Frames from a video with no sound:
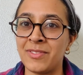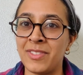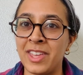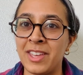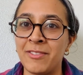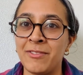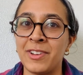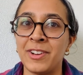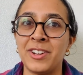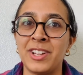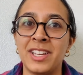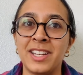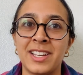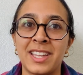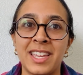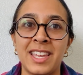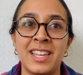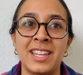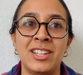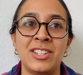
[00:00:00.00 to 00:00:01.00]
like very
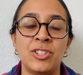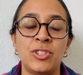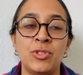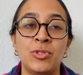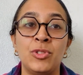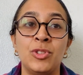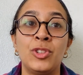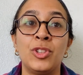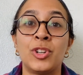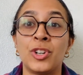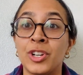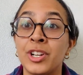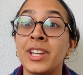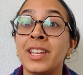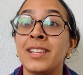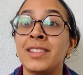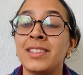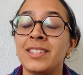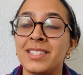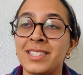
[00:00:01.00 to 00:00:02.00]
akin to learning the